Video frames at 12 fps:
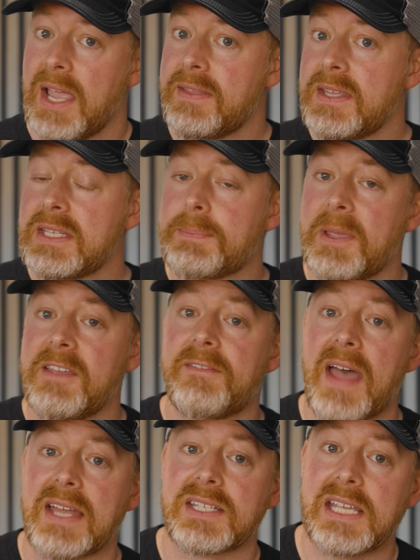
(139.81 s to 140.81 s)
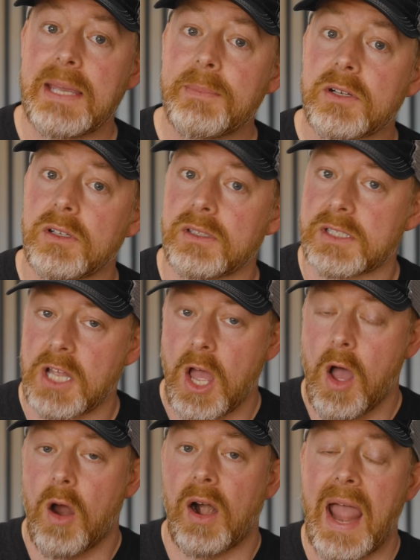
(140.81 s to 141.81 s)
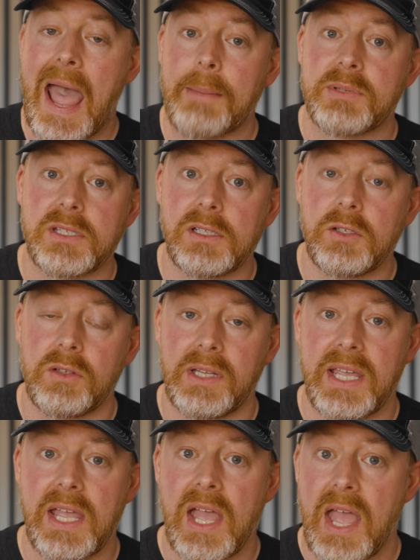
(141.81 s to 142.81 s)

And these PFAS chemicals are absolutely